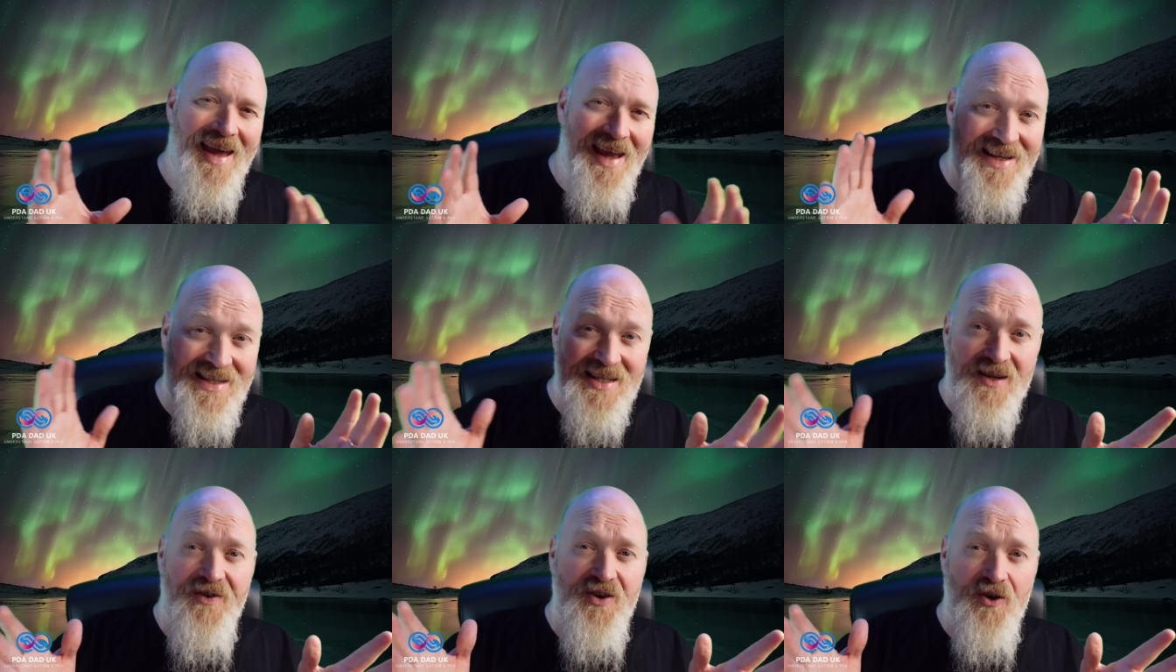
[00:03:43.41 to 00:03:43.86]

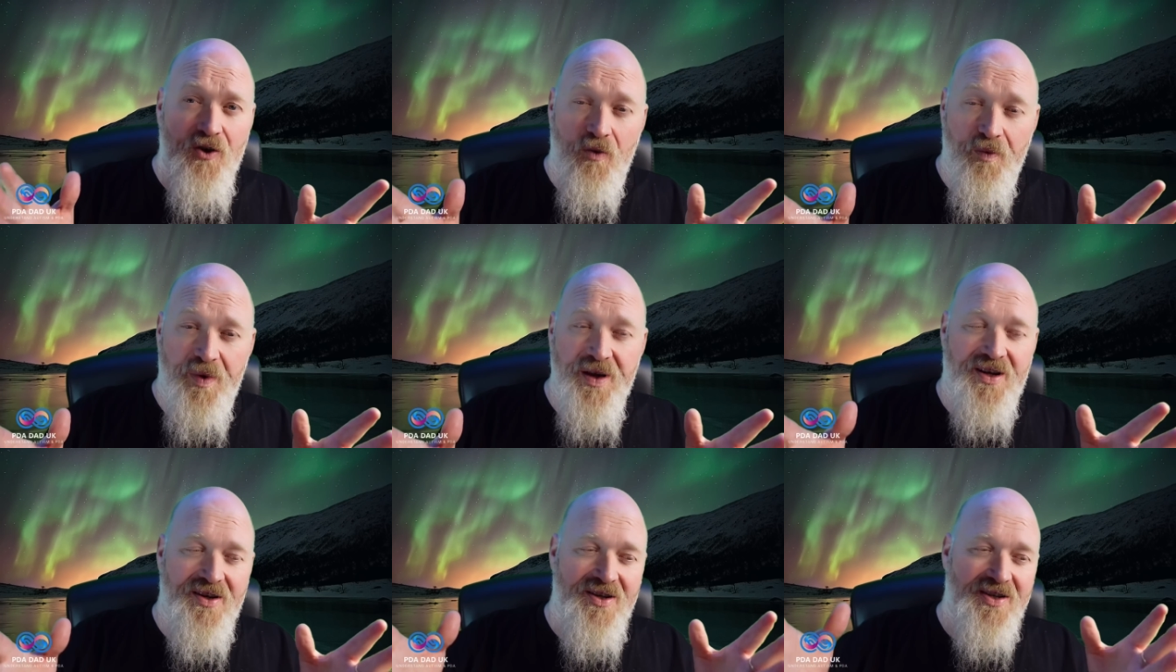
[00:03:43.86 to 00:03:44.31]
it's
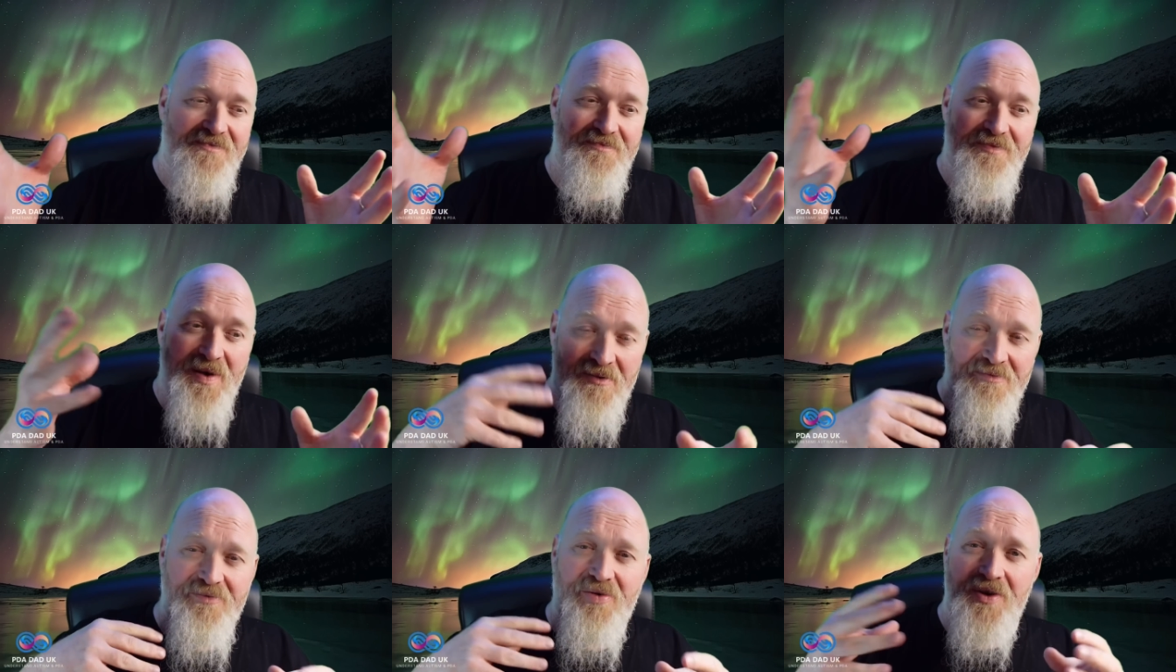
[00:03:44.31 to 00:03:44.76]
difficult because
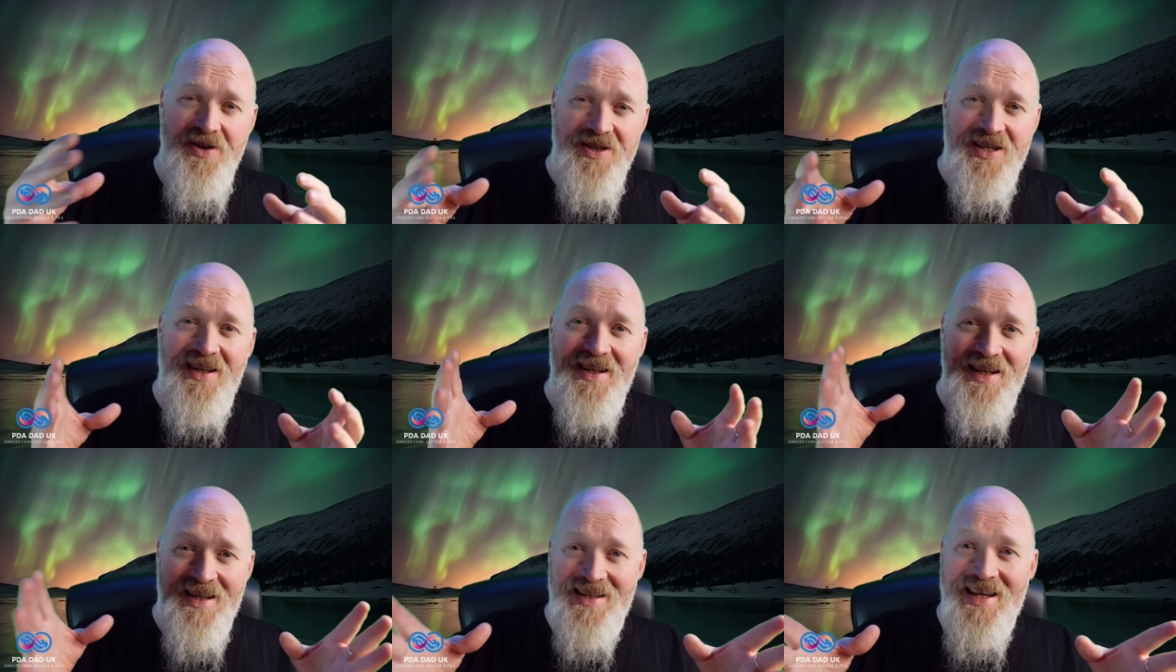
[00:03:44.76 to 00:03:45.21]

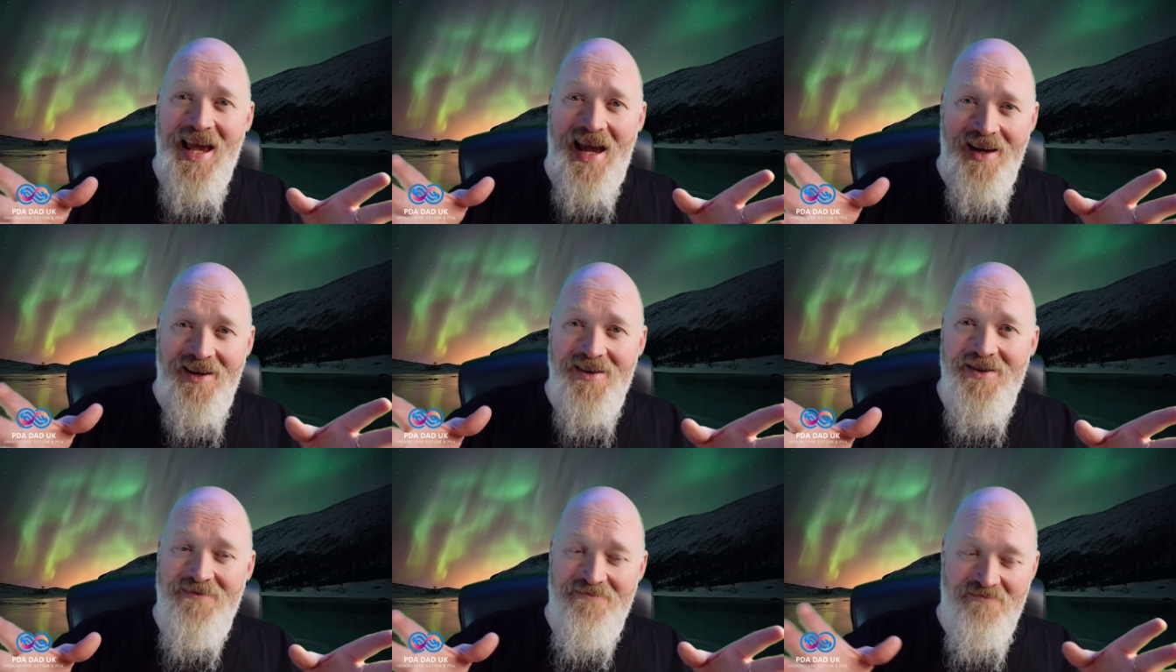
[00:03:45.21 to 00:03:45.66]
pinpointing an
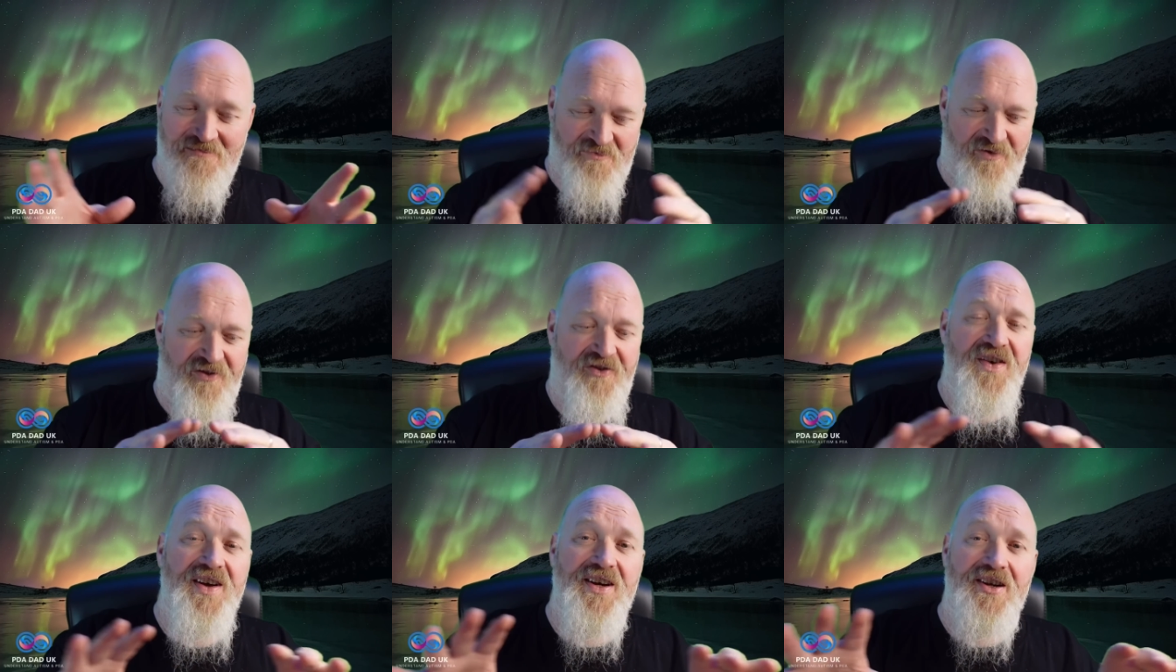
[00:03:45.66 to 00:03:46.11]
exact
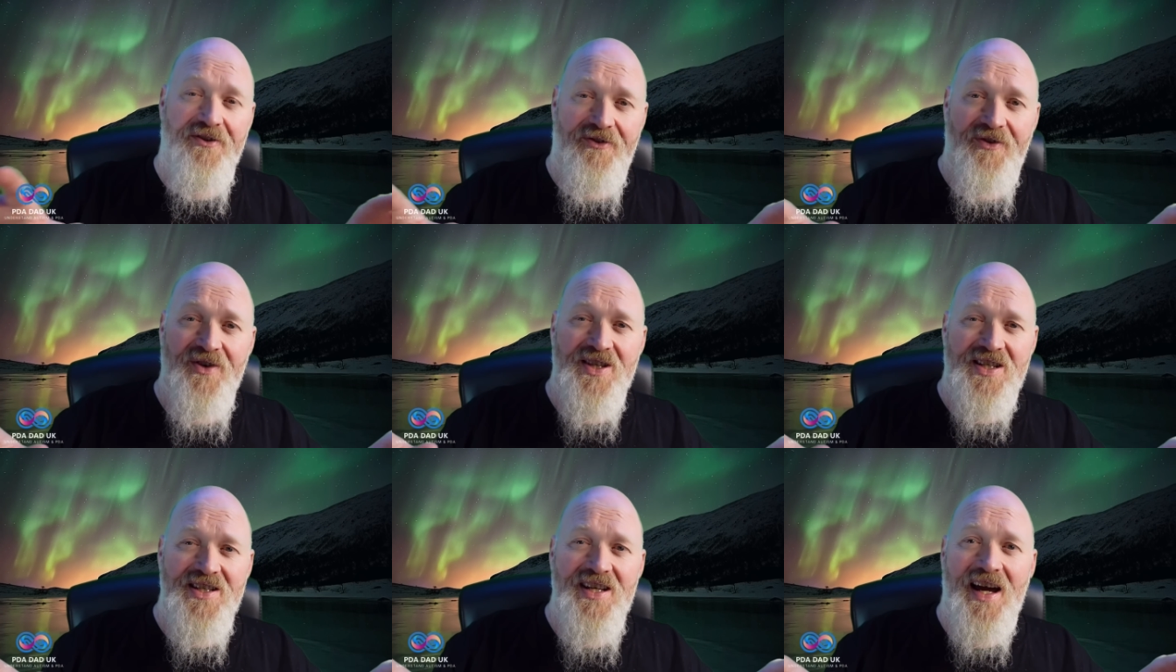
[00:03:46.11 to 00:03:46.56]
figure
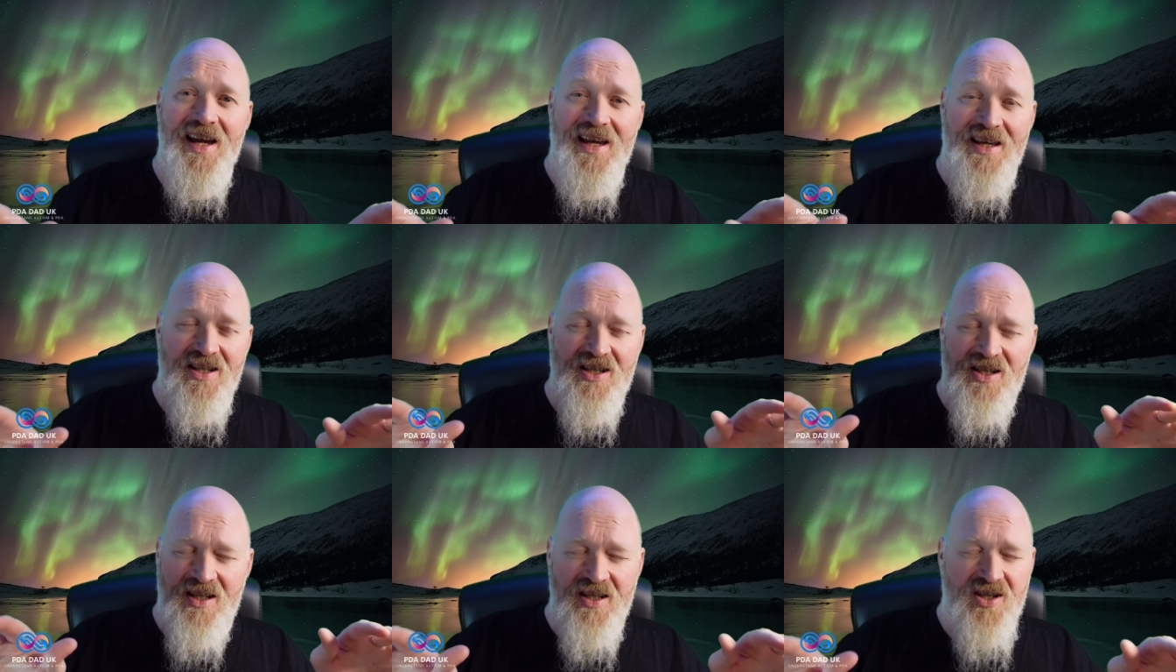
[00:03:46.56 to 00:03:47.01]
for
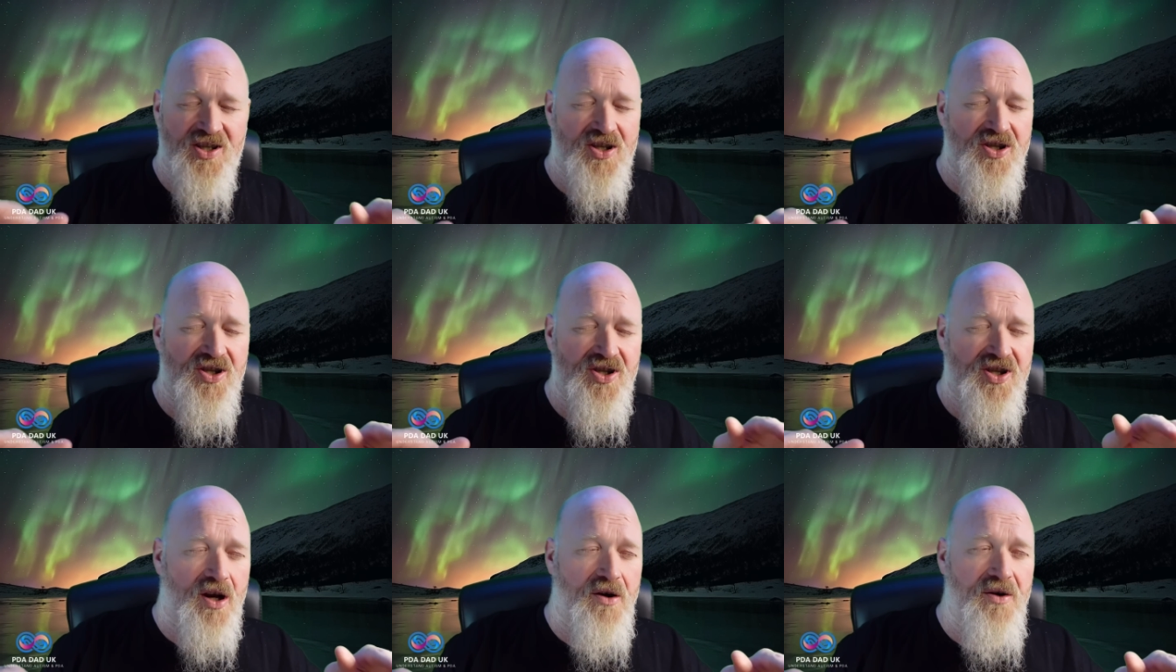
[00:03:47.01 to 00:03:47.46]
today is, is
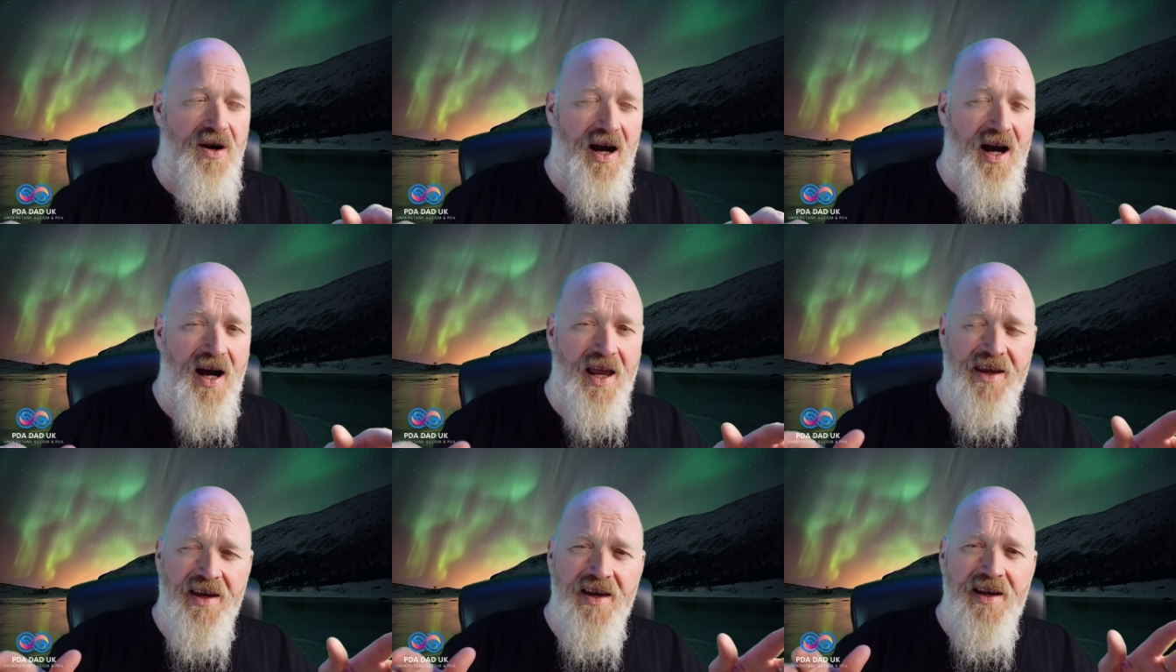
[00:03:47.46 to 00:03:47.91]
just so
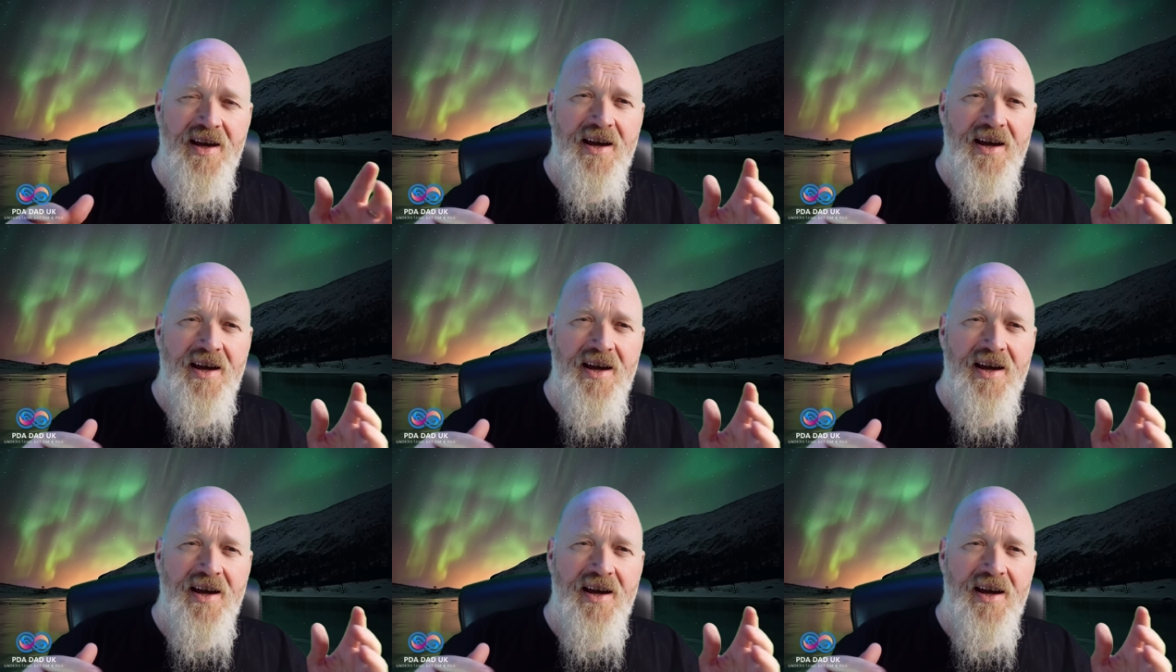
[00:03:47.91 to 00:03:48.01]
hard.